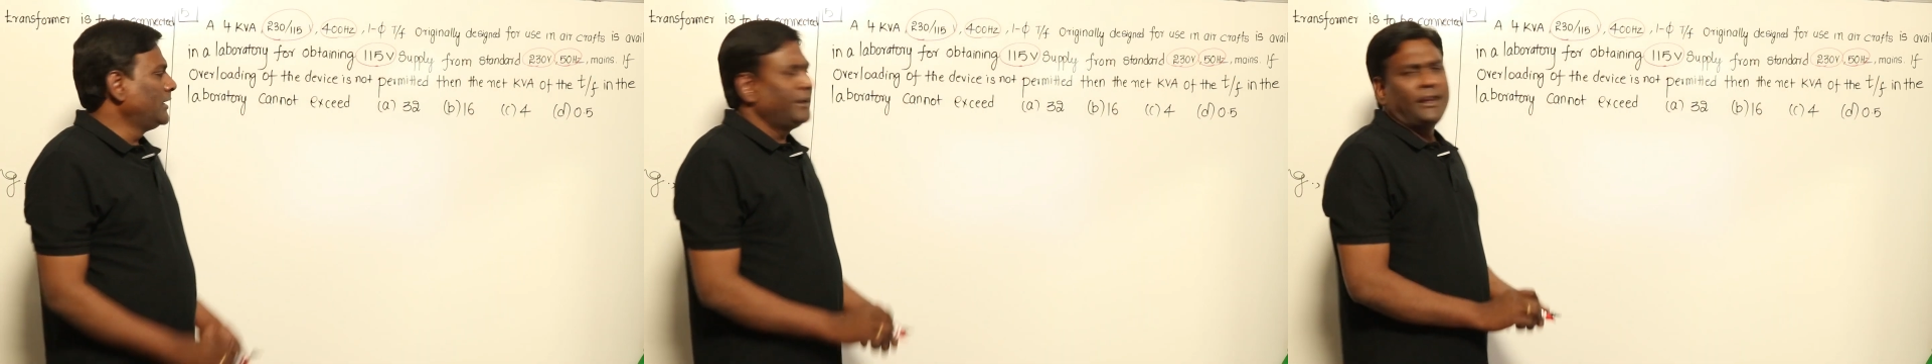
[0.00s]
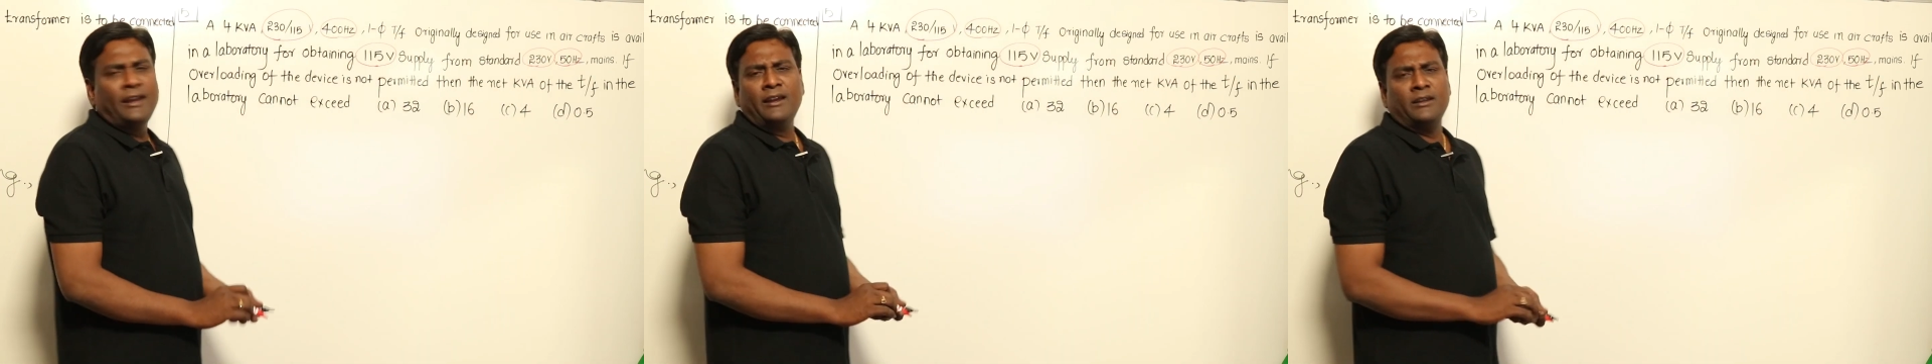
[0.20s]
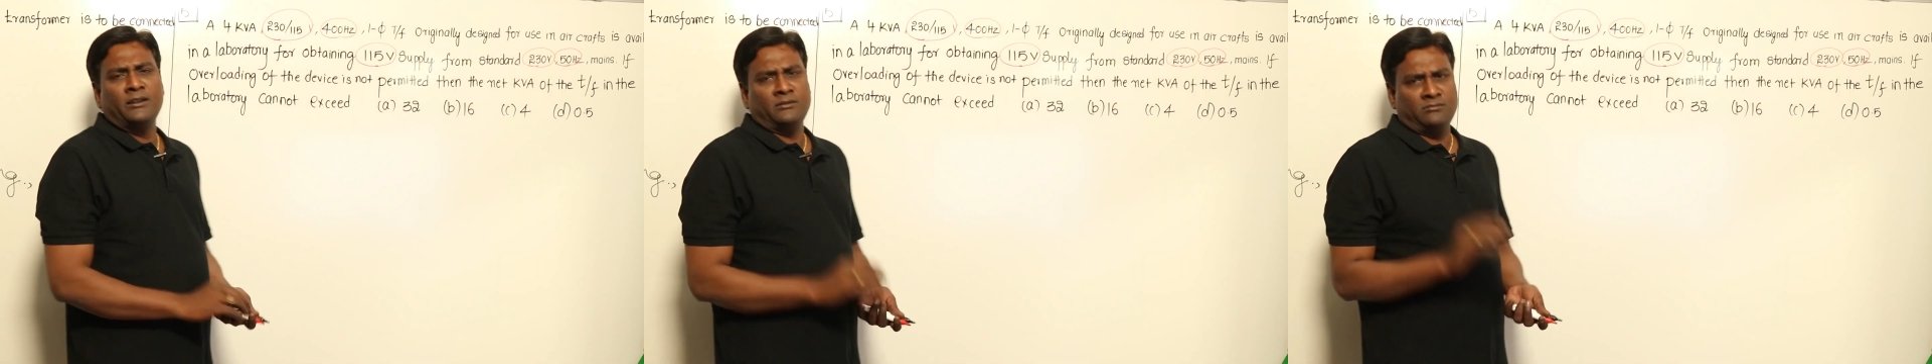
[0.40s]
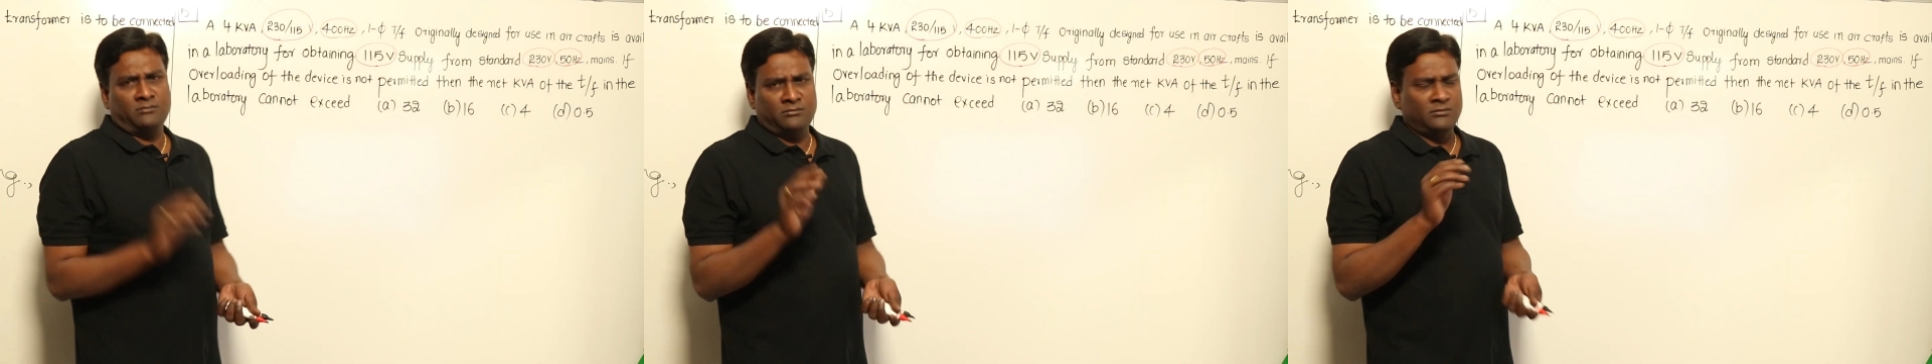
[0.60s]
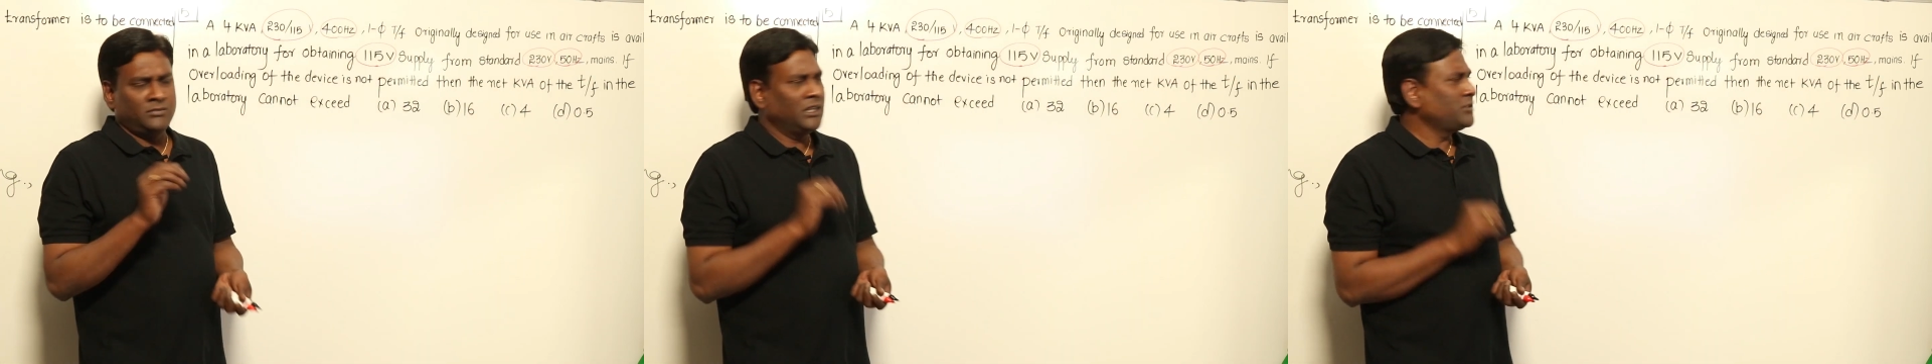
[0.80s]

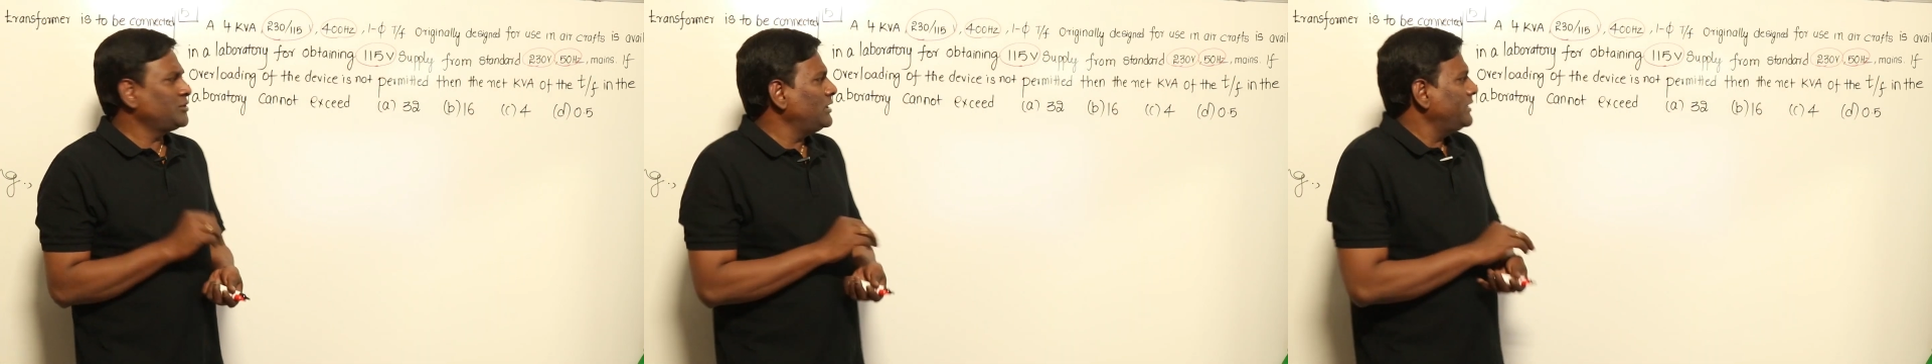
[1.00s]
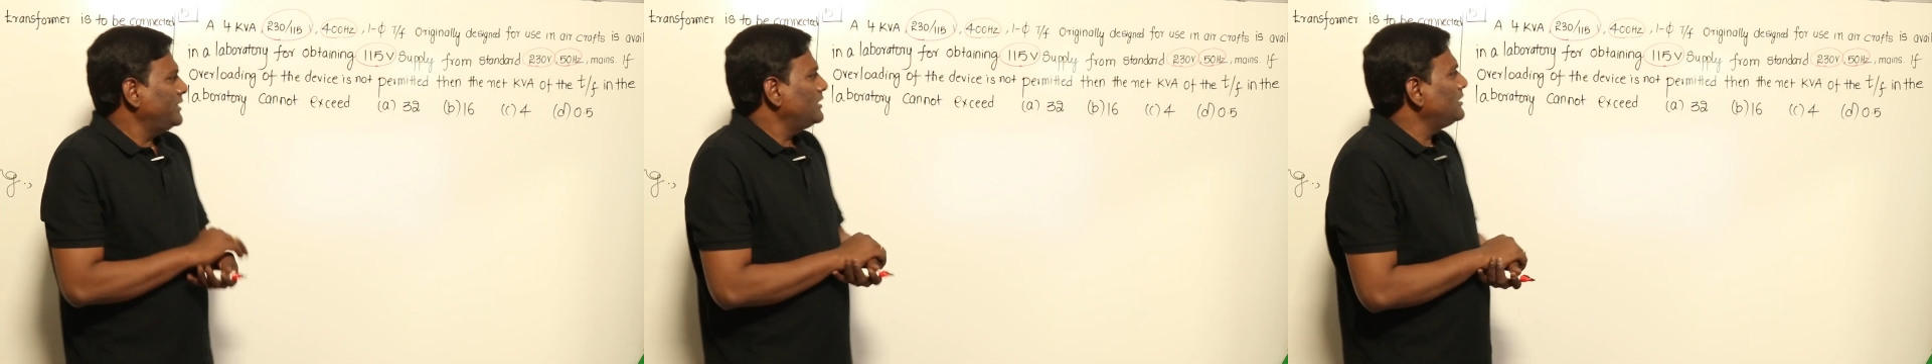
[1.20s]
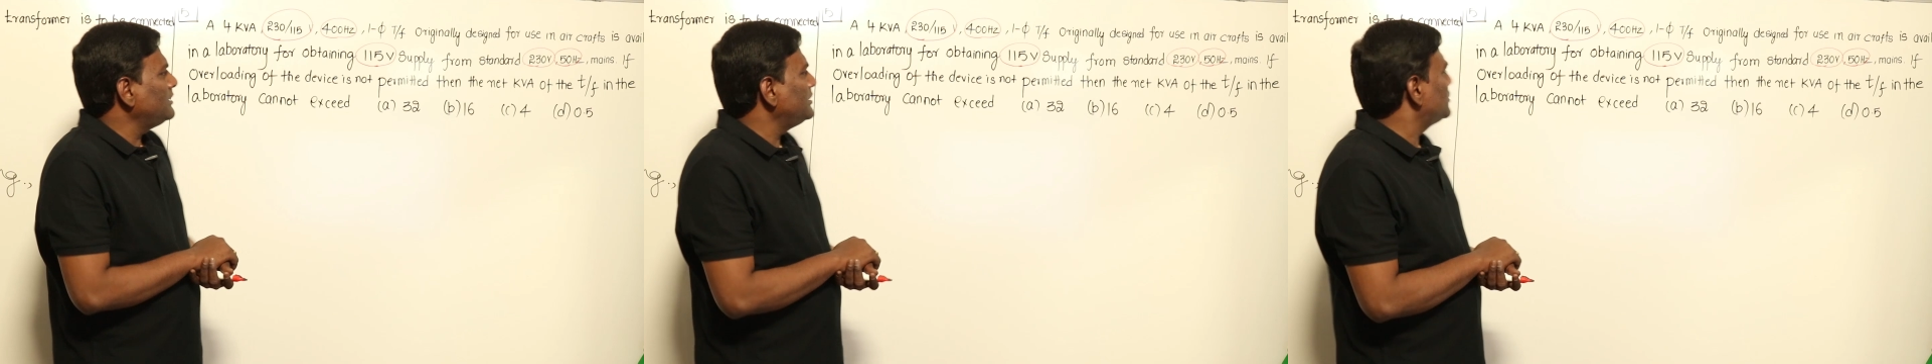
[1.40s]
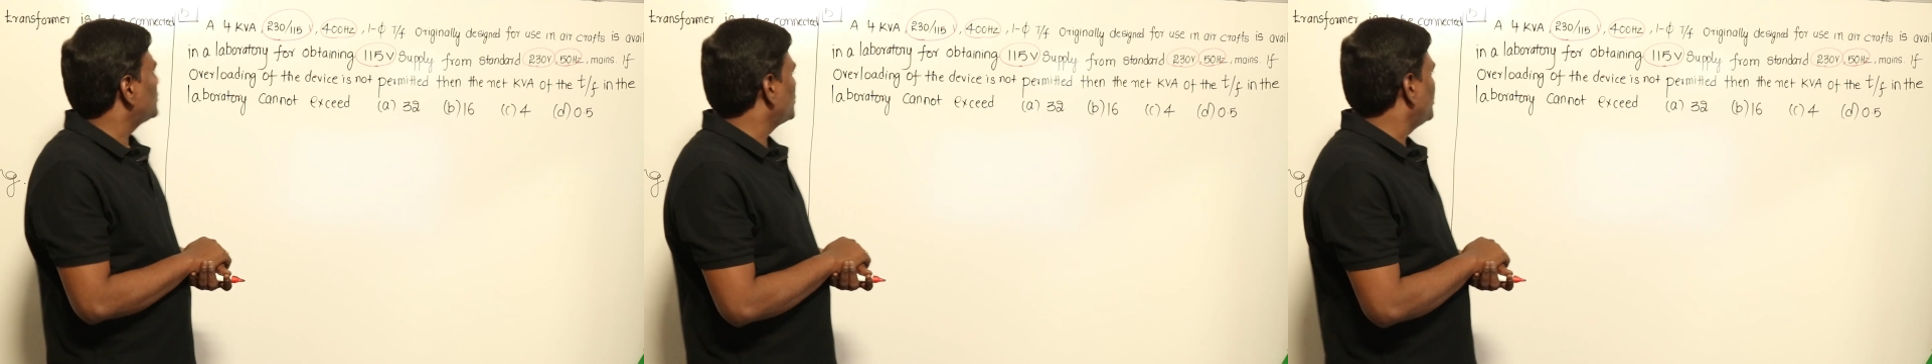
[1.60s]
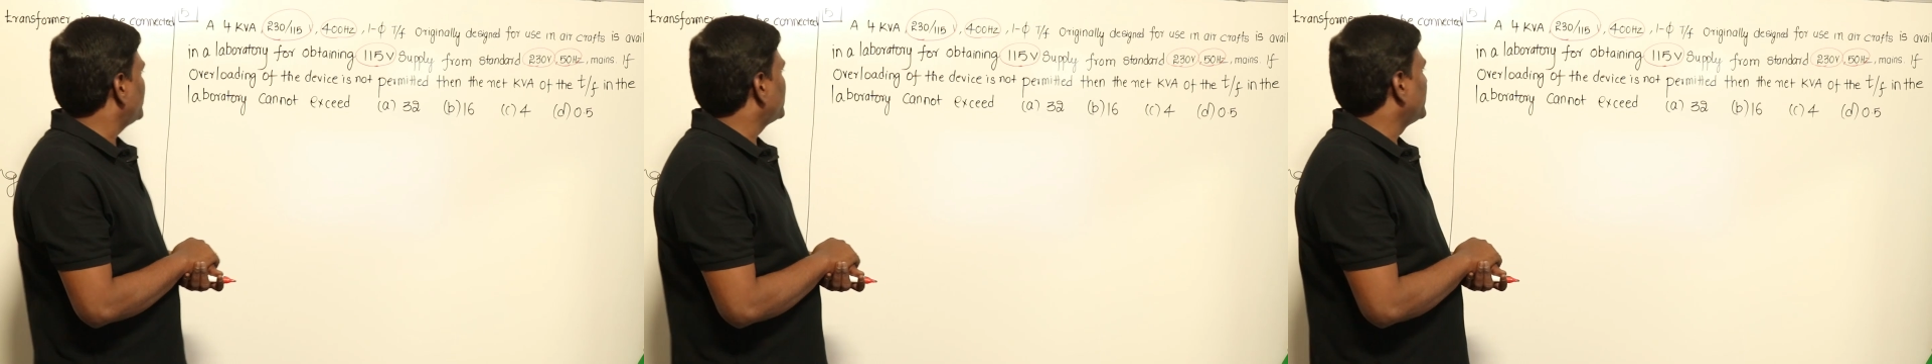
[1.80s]
Again, actually here in this
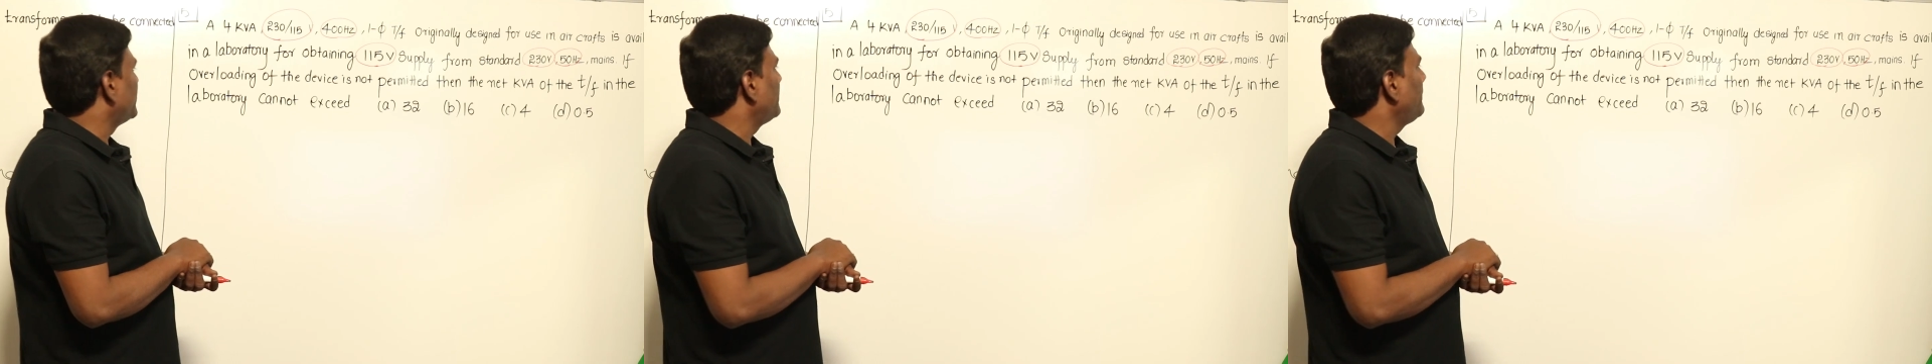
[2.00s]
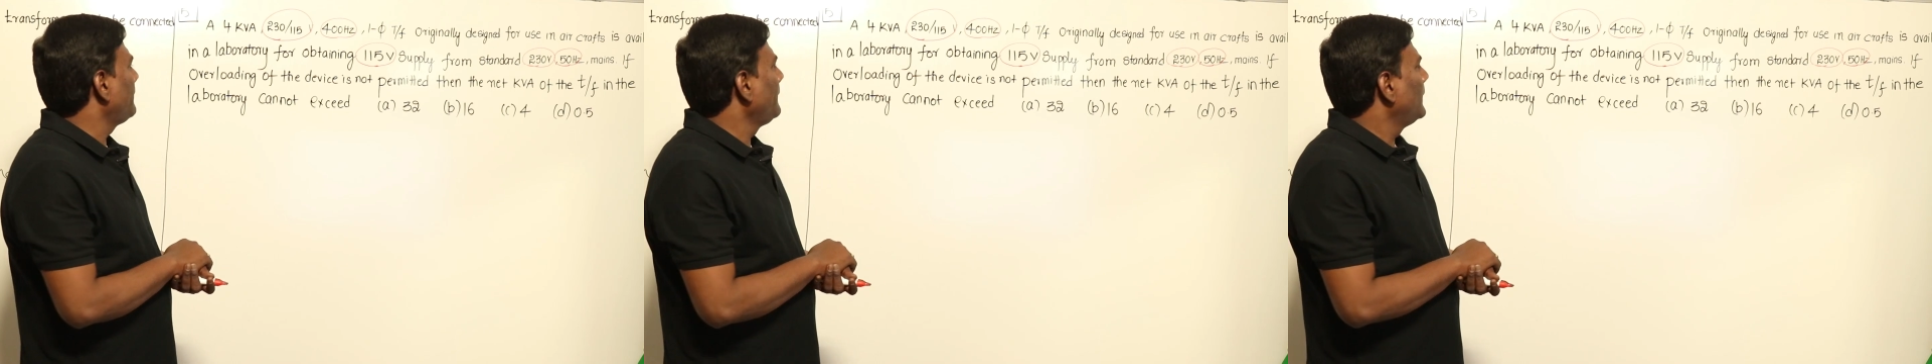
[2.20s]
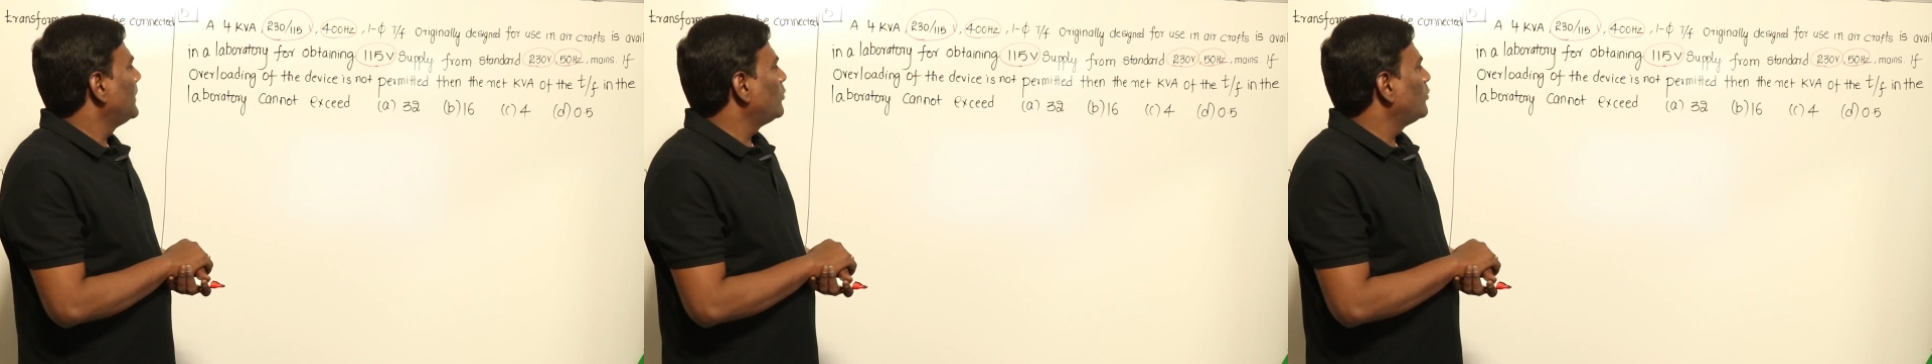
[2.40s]
question,